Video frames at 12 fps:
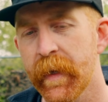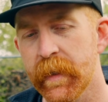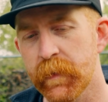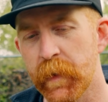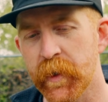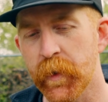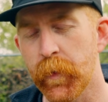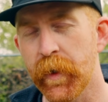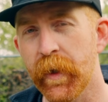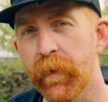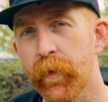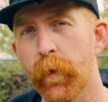especially when you
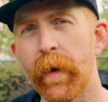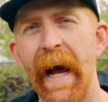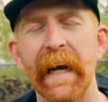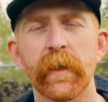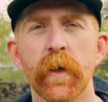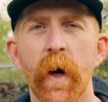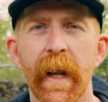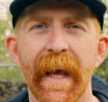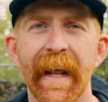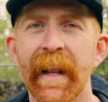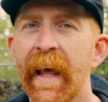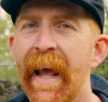can throw racks on
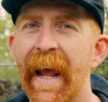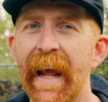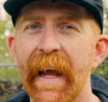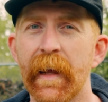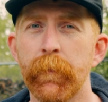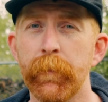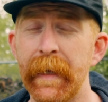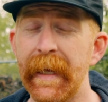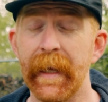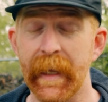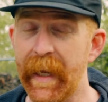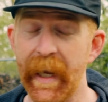it and
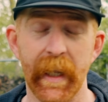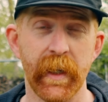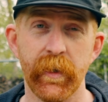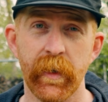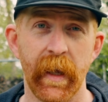be kitted,